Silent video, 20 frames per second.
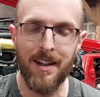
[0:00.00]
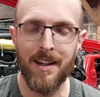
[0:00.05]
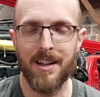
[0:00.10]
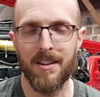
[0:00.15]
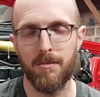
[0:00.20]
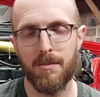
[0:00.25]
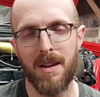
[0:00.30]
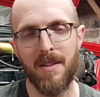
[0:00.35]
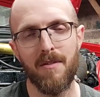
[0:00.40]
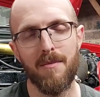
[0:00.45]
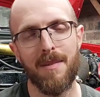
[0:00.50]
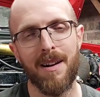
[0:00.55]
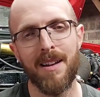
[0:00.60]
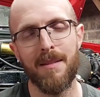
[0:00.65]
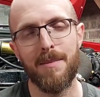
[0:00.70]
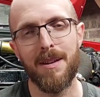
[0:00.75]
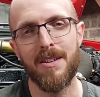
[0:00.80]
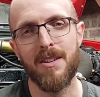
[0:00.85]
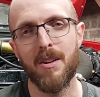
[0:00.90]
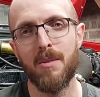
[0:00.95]
It's made from
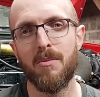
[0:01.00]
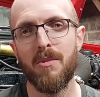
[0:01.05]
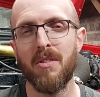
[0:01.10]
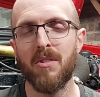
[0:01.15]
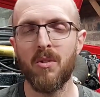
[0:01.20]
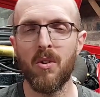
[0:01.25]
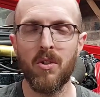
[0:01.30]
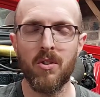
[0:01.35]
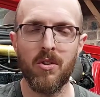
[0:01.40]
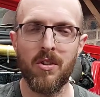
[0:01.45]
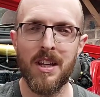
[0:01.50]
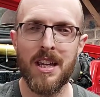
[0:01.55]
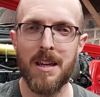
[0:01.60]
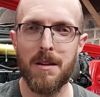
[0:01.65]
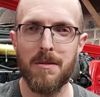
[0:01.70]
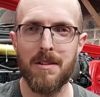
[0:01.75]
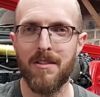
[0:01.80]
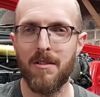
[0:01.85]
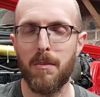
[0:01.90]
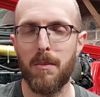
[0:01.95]
aluminium, so it's got good
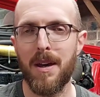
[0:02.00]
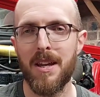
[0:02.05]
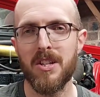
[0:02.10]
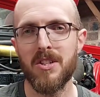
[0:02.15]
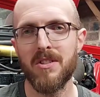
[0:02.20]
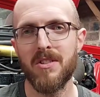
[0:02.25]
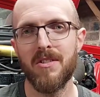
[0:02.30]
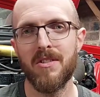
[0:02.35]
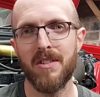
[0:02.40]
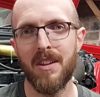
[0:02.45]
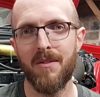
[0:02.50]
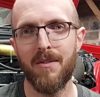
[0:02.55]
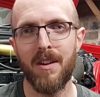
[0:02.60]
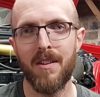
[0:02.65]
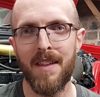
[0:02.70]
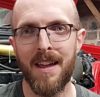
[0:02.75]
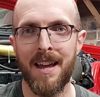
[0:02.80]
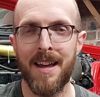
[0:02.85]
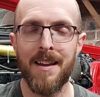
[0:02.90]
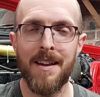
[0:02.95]
heat dissipation and stuff like
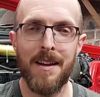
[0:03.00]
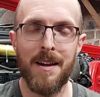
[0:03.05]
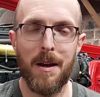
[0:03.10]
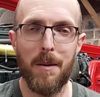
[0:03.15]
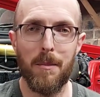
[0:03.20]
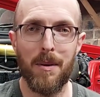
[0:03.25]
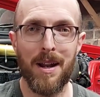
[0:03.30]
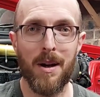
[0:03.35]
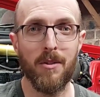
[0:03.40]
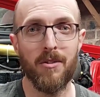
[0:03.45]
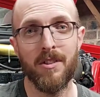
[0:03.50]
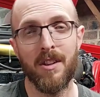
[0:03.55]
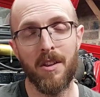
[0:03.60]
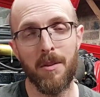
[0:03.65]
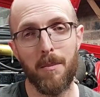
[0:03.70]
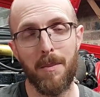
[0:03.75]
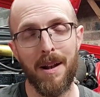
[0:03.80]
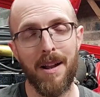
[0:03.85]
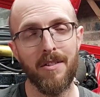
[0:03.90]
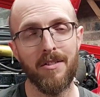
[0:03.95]
that. But that was
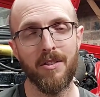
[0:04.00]
another plus